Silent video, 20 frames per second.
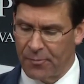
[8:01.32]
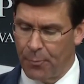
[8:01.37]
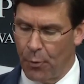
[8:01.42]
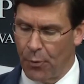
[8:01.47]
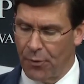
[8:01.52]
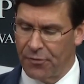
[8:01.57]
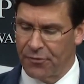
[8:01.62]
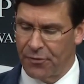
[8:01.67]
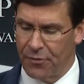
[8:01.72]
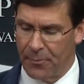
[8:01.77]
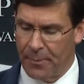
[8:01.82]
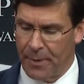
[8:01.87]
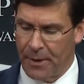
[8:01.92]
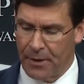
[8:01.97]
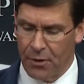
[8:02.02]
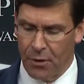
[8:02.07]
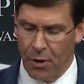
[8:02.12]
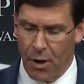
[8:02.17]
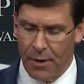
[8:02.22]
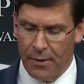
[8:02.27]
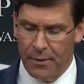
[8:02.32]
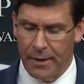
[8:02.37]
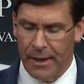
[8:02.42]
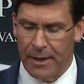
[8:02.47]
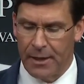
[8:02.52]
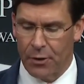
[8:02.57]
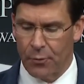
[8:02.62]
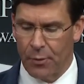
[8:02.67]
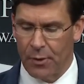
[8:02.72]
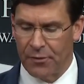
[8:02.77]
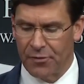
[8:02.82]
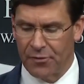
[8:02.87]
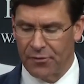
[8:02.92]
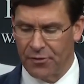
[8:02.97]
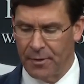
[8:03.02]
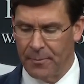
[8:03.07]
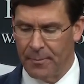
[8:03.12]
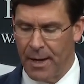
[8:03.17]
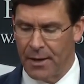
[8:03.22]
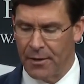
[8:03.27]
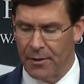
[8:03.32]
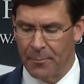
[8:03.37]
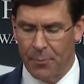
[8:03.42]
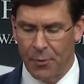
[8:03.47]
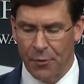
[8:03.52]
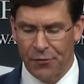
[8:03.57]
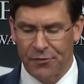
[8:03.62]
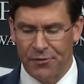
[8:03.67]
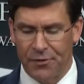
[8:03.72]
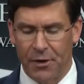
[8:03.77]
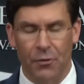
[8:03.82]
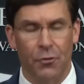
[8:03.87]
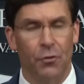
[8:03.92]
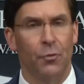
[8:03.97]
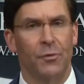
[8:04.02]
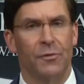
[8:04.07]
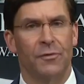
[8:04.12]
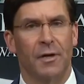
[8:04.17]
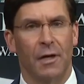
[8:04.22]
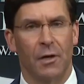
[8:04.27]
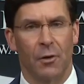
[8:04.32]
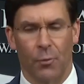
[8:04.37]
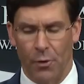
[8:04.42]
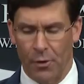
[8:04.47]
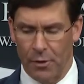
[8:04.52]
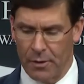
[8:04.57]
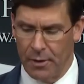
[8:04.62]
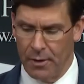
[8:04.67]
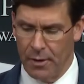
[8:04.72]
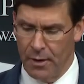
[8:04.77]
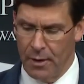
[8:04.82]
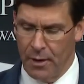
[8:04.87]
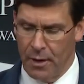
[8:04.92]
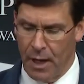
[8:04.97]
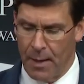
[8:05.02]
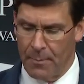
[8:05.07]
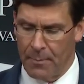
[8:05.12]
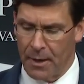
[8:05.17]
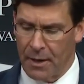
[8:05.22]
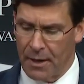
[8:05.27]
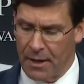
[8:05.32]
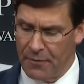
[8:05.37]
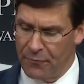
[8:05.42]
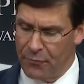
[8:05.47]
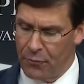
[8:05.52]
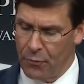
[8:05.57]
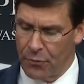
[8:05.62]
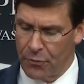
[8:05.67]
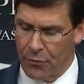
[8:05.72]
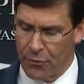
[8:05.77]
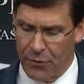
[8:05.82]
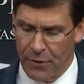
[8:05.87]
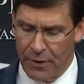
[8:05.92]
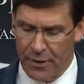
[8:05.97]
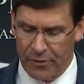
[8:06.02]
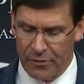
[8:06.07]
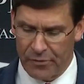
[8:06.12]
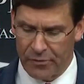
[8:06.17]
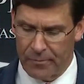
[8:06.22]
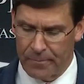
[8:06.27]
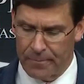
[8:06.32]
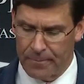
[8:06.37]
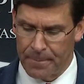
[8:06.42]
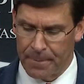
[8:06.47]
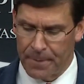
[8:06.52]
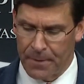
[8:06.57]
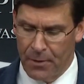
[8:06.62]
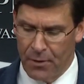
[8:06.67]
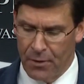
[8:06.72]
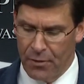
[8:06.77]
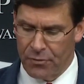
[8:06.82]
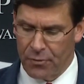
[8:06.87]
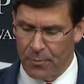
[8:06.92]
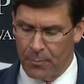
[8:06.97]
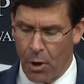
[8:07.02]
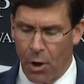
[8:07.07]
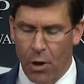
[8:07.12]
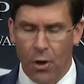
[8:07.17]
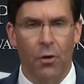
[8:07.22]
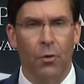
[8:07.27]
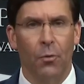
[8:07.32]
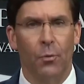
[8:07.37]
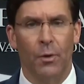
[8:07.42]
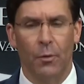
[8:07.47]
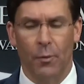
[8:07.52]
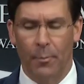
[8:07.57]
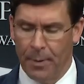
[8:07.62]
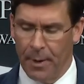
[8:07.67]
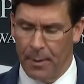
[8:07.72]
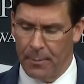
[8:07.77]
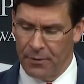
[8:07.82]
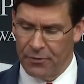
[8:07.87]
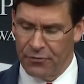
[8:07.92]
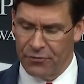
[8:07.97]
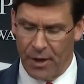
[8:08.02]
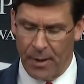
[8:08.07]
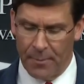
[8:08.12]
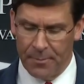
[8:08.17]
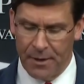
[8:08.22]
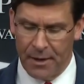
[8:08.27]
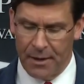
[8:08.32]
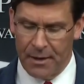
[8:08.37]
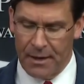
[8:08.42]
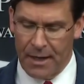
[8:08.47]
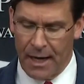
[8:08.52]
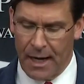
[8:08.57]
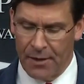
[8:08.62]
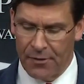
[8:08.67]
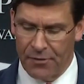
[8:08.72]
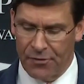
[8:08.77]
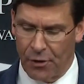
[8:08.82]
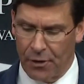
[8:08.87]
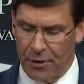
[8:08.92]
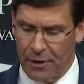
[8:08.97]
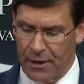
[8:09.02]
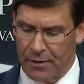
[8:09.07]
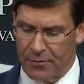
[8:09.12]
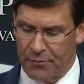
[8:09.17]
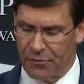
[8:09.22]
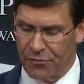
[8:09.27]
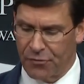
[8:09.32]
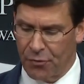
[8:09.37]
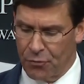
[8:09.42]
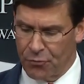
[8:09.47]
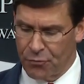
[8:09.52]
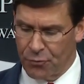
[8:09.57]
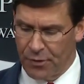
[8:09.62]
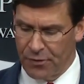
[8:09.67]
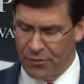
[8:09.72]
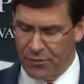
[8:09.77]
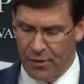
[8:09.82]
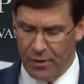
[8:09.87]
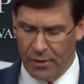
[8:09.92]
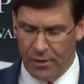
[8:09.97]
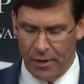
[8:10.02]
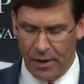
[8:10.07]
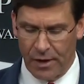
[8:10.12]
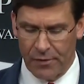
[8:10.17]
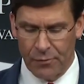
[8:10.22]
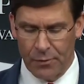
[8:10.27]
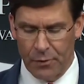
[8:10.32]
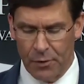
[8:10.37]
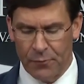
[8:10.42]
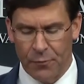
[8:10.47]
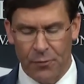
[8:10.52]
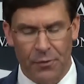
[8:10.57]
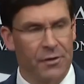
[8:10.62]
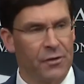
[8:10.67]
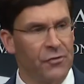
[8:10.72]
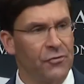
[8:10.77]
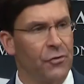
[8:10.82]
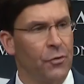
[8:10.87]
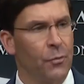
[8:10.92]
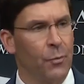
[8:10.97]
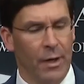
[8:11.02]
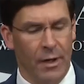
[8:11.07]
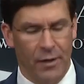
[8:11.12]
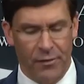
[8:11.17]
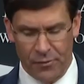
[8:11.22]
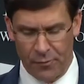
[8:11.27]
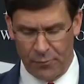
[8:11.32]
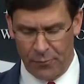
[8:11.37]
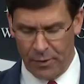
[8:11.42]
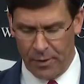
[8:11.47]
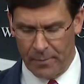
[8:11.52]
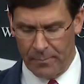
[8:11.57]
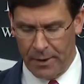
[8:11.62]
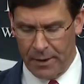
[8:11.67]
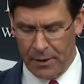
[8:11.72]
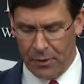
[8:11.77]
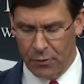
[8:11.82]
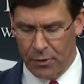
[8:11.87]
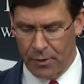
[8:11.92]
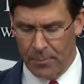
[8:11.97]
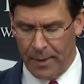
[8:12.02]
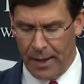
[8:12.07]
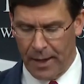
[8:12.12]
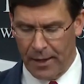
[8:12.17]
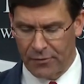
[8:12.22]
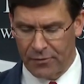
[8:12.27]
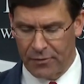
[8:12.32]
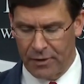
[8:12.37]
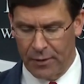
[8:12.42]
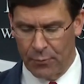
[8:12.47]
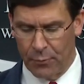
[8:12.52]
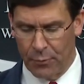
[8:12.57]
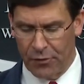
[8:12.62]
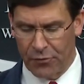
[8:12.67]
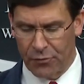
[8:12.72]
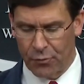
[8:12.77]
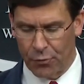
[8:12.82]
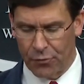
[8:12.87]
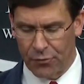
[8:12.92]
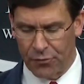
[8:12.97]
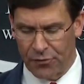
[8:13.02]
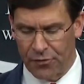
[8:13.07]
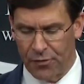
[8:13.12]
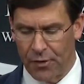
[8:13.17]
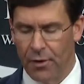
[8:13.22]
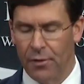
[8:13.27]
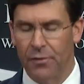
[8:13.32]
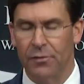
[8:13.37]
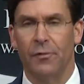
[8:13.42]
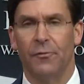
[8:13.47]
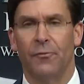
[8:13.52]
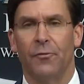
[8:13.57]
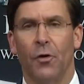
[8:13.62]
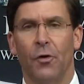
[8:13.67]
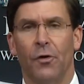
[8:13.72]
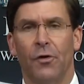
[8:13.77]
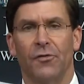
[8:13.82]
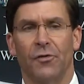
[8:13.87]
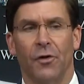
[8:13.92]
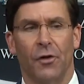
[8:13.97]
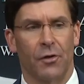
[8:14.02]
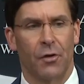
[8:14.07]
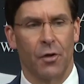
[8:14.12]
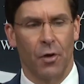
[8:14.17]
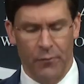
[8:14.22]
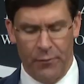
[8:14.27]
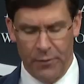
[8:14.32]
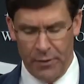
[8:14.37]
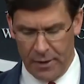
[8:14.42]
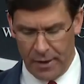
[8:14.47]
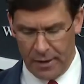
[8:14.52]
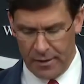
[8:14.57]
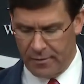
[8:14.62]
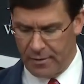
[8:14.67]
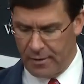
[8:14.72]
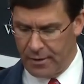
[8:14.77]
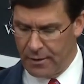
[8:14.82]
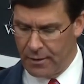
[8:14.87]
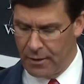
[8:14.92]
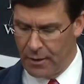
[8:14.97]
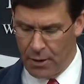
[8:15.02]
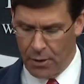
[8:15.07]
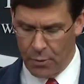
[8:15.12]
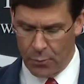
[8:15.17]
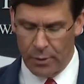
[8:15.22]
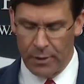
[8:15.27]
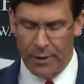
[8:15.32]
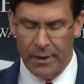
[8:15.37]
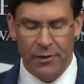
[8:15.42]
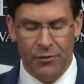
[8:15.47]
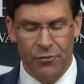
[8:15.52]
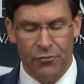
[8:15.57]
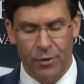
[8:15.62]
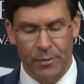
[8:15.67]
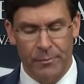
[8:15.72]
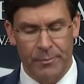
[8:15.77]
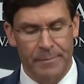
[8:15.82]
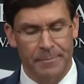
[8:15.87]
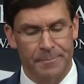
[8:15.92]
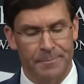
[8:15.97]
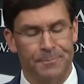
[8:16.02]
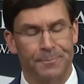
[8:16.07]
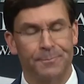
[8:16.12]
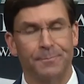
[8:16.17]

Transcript: points to the Pentagon and increases the amount of personnel who will telework, among a few other things. Tomorrow, we will publish updated guidance on elective surgeries as we look for additional ways to free up medical capacity and resources to focus on COVID 19 related treatment.